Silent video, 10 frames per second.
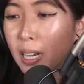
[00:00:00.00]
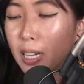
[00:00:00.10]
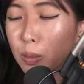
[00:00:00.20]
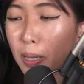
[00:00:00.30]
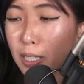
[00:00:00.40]

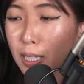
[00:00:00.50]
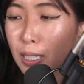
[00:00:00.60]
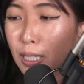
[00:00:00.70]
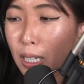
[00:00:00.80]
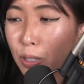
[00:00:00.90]
especially
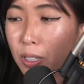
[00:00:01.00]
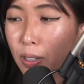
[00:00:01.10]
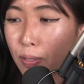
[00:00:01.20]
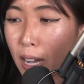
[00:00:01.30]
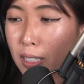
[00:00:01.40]
considering
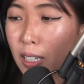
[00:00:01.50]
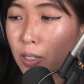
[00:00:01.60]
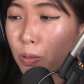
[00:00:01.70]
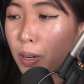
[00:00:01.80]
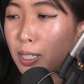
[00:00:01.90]
the fact that
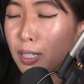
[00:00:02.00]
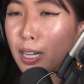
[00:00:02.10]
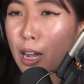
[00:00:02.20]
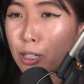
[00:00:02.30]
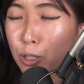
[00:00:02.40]
you're wasting
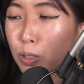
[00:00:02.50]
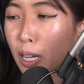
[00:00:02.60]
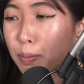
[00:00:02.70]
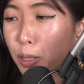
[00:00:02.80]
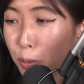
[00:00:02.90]
actual
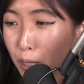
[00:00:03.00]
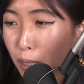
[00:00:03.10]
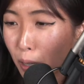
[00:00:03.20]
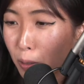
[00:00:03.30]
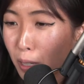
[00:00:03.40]
time doing
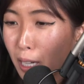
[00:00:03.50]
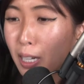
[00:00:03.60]
so